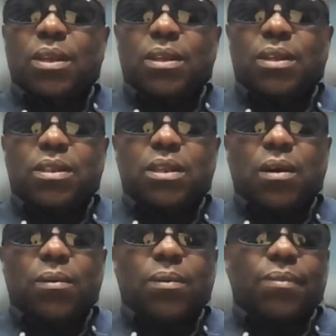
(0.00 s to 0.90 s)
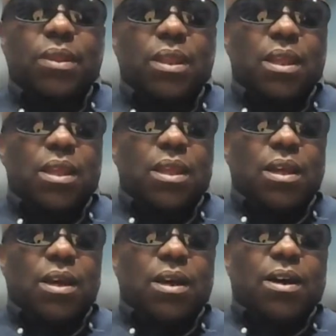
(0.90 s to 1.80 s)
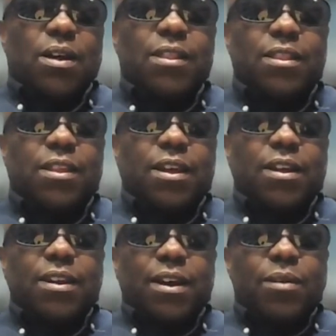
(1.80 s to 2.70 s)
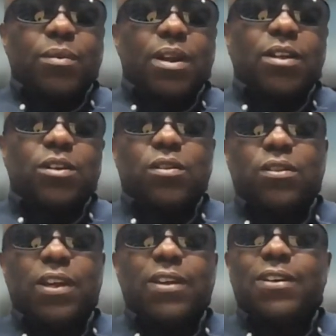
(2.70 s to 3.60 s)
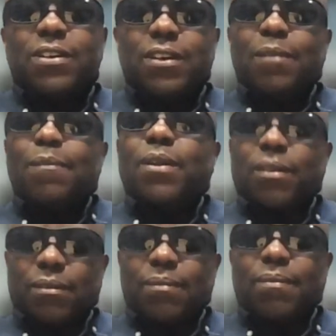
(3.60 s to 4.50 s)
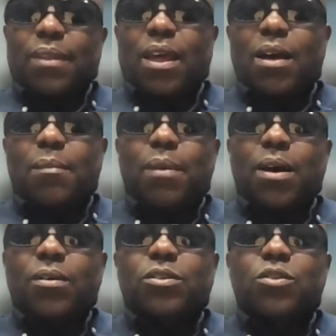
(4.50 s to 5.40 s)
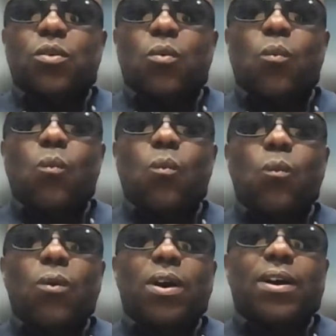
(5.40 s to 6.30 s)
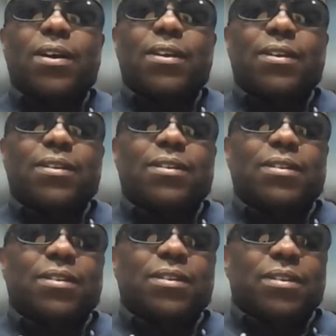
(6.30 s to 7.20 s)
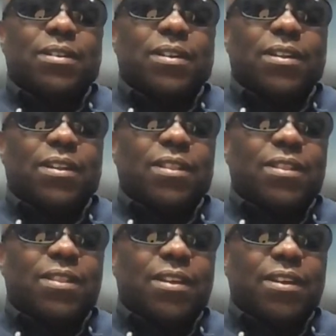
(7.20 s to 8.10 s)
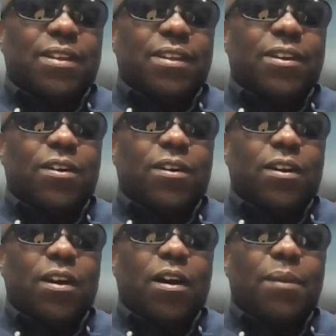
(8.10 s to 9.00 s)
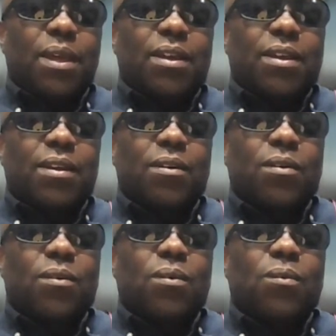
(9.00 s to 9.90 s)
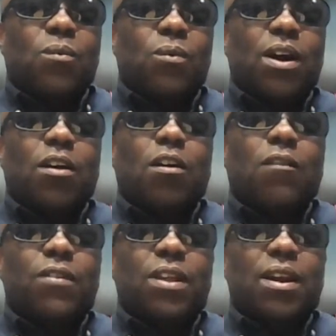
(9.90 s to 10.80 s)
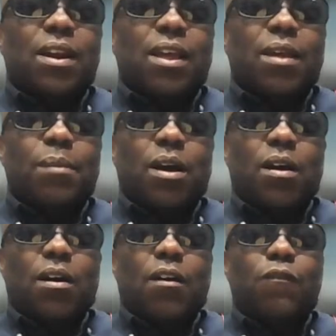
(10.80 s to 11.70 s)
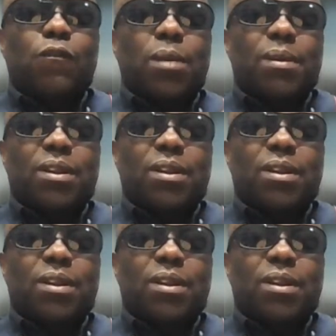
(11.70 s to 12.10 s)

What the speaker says: So then I would like to think deeply about why the economic work of the labor of women,